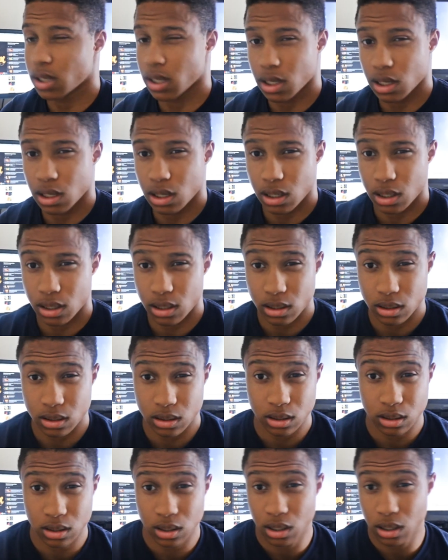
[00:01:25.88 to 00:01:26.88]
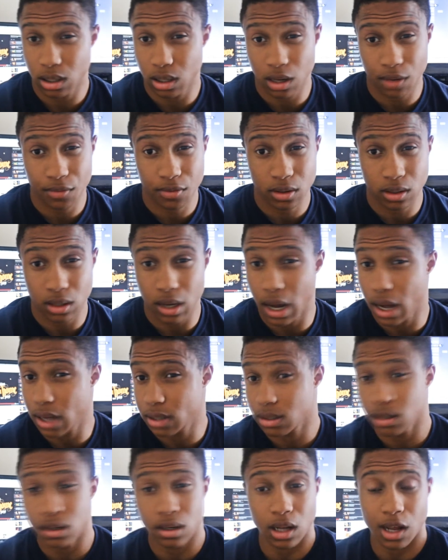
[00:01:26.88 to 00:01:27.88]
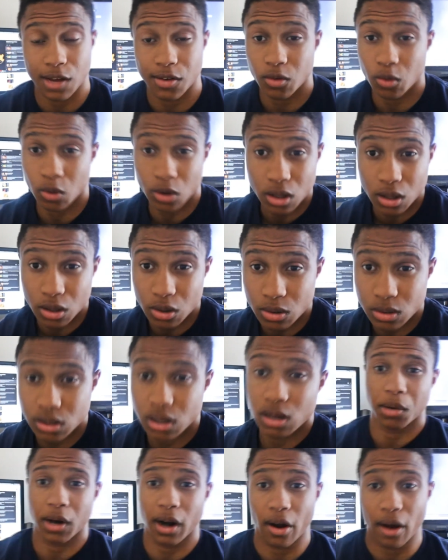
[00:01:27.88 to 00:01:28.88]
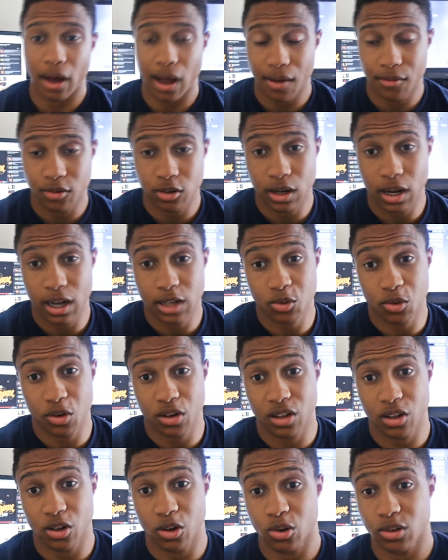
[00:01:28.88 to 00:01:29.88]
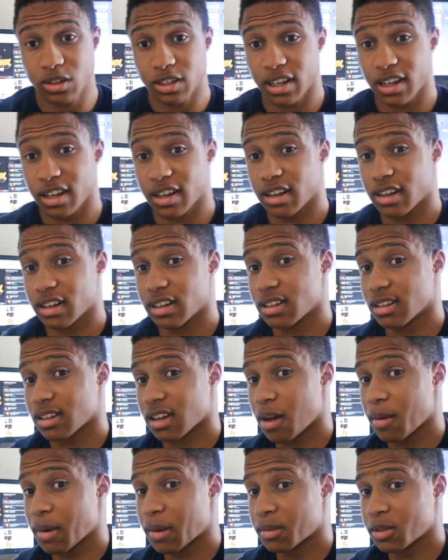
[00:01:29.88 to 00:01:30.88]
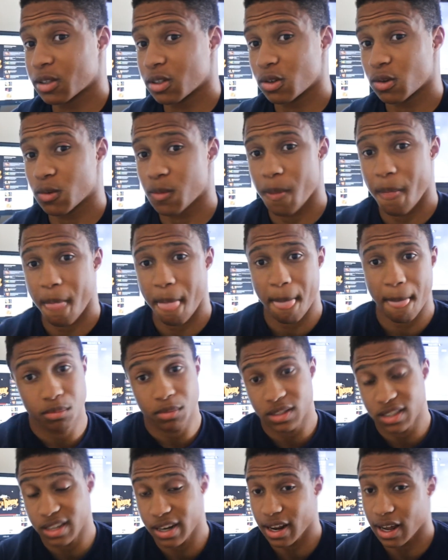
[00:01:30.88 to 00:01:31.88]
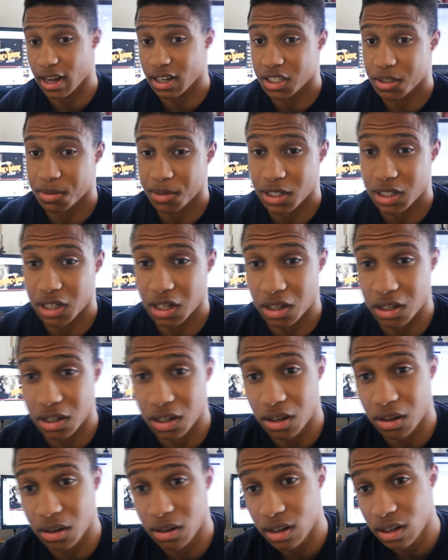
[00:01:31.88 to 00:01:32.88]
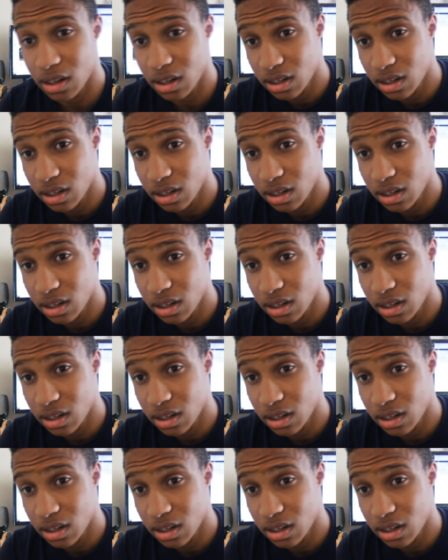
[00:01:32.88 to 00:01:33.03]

10 it is, 10, 11, 9, 10, 11, one of those. But I'll have you guys one of those and coming up soon. But today I've just been chilling, yo.